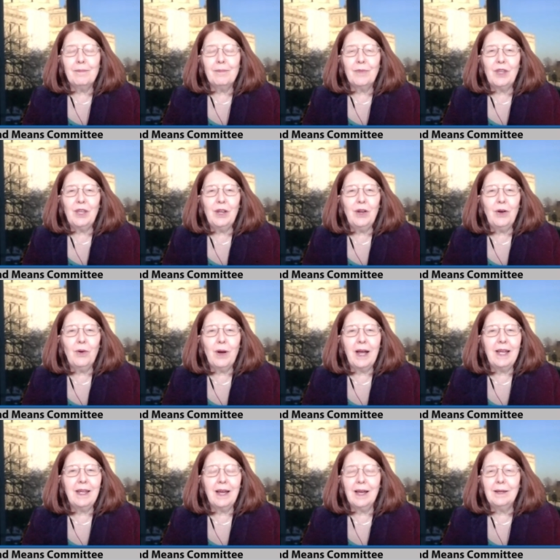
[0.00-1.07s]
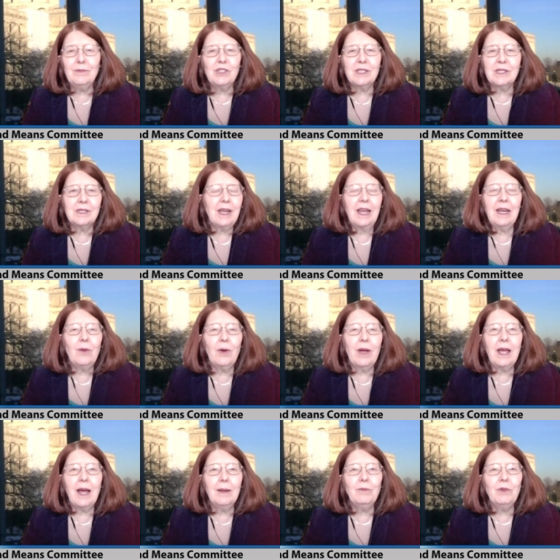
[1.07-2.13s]
You know,
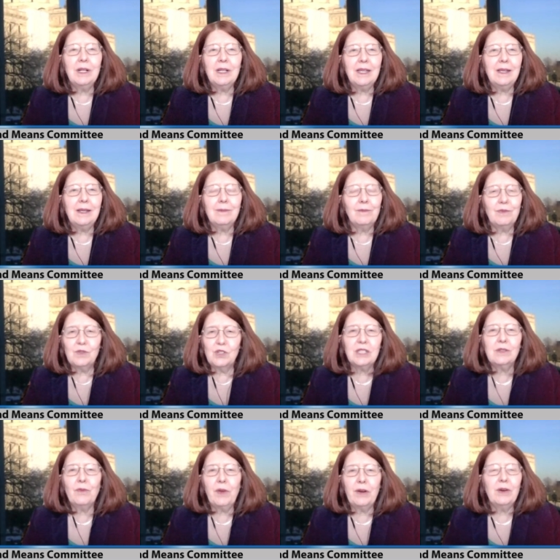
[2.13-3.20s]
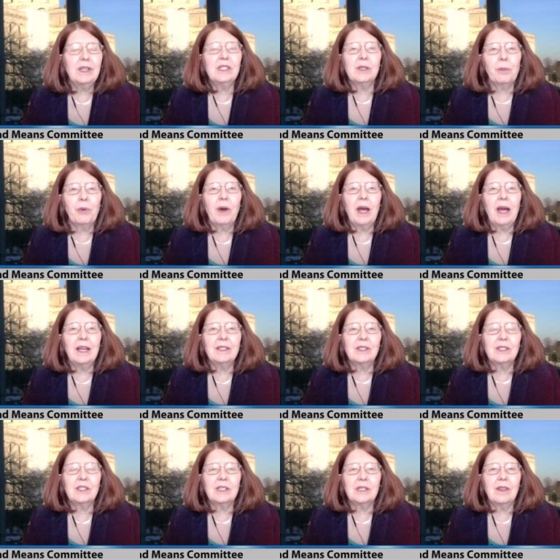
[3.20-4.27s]
I'm really just very
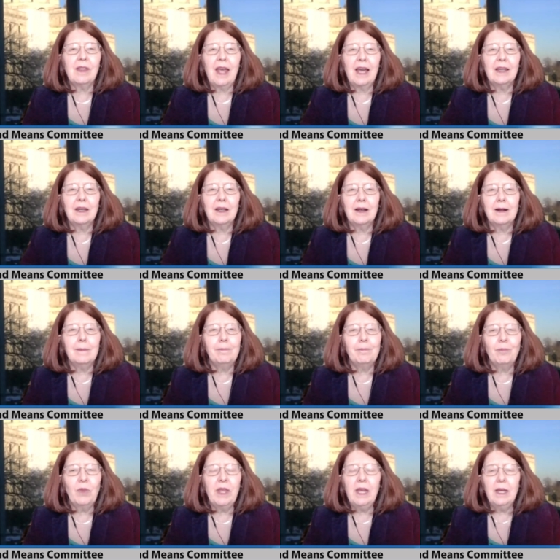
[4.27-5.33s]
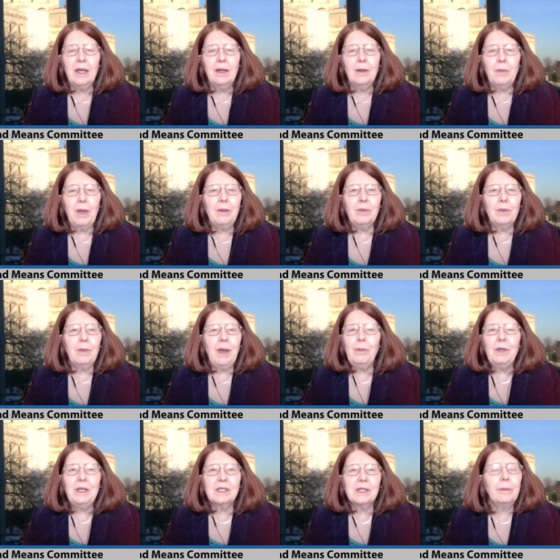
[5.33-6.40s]
surprised that
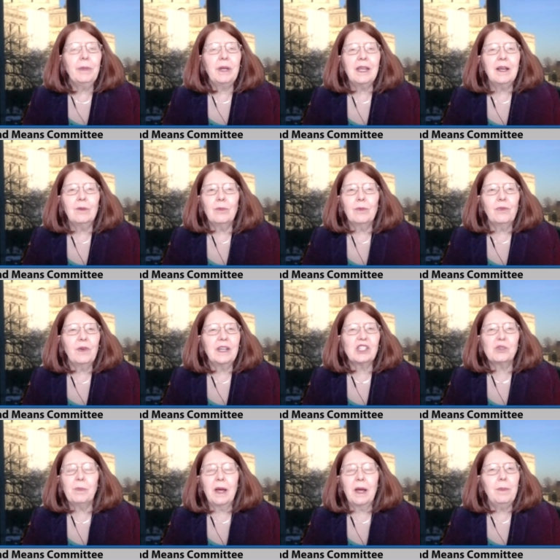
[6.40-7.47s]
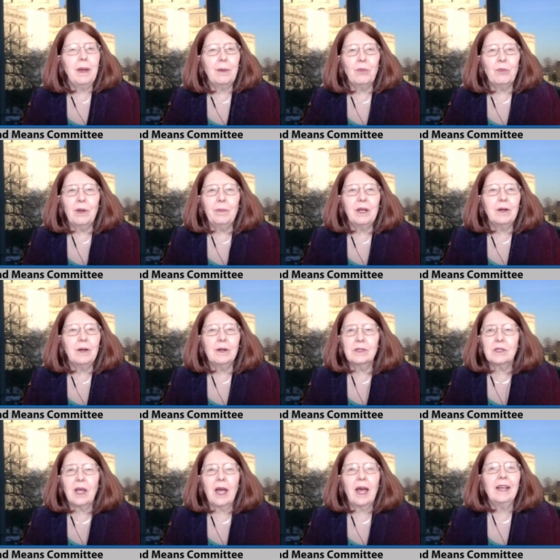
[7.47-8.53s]
maybe somebody can refresh my memory,
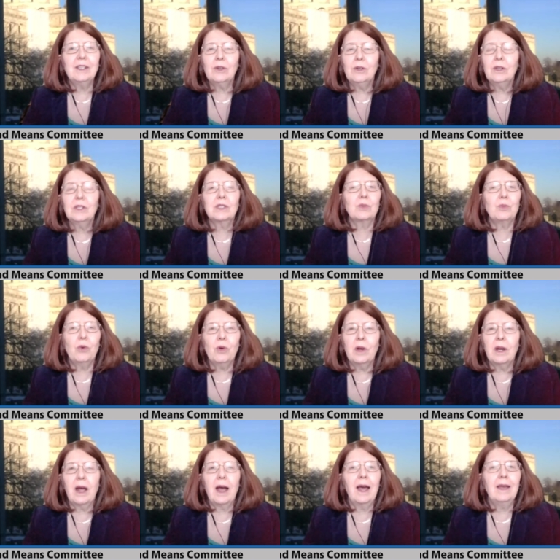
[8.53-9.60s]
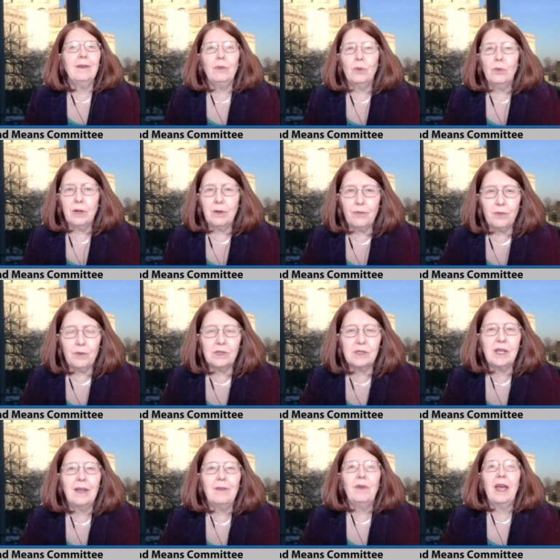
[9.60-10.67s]
because I could have sworn I voted for the
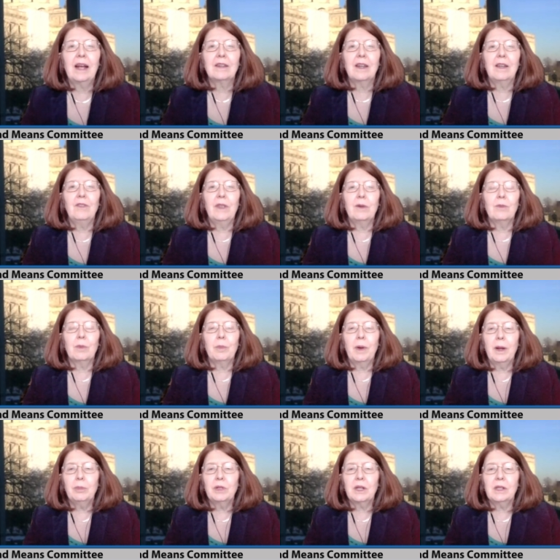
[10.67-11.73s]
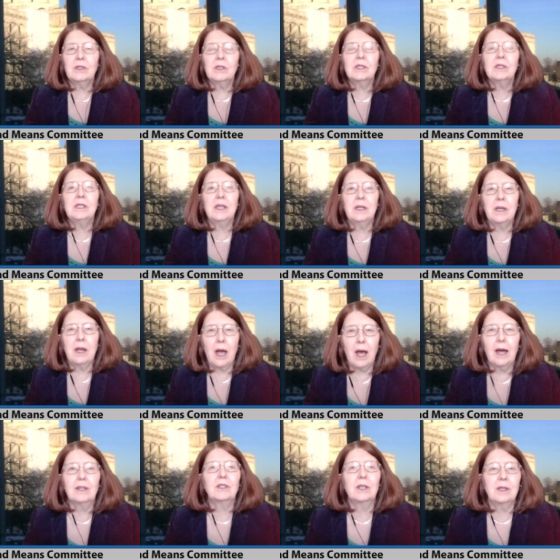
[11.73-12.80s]
SAFE Act and that Republicans did
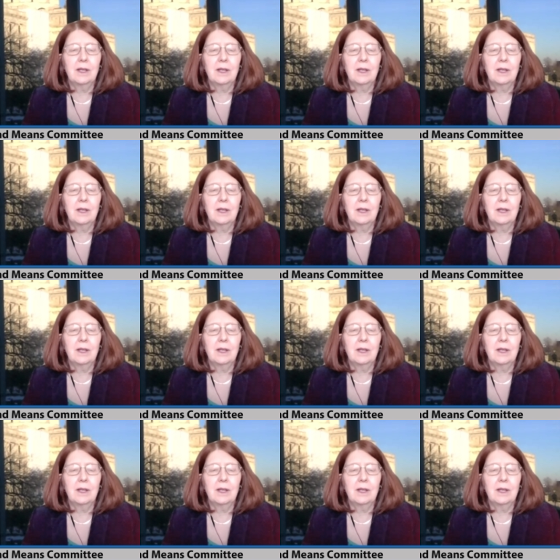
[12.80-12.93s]
not.